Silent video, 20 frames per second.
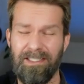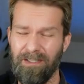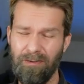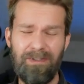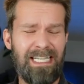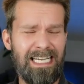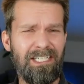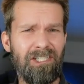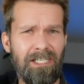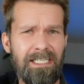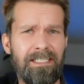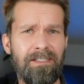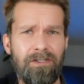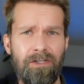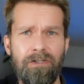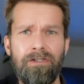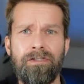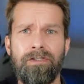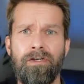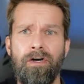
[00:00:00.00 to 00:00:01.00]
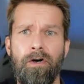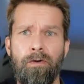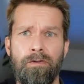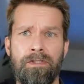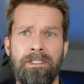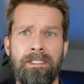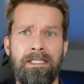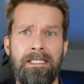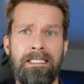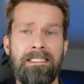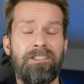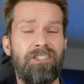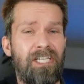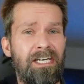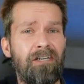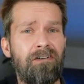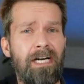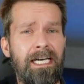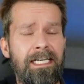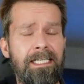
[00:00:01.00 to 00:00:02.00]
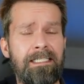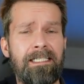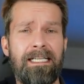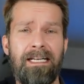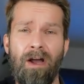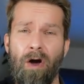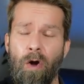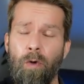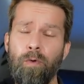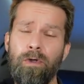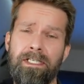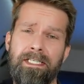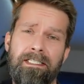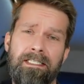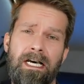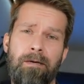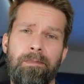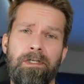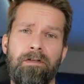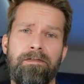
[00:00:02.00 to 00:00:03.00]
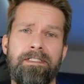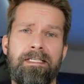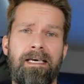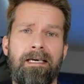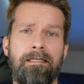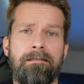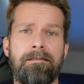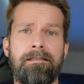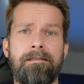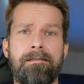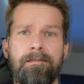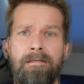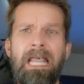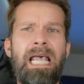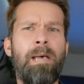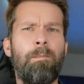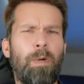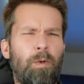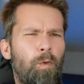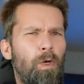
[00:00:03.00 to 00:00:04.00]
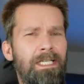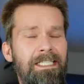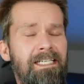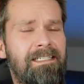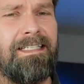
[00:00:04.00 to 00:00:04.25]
So it's actually good code, generated in only a couple of seconds. But what does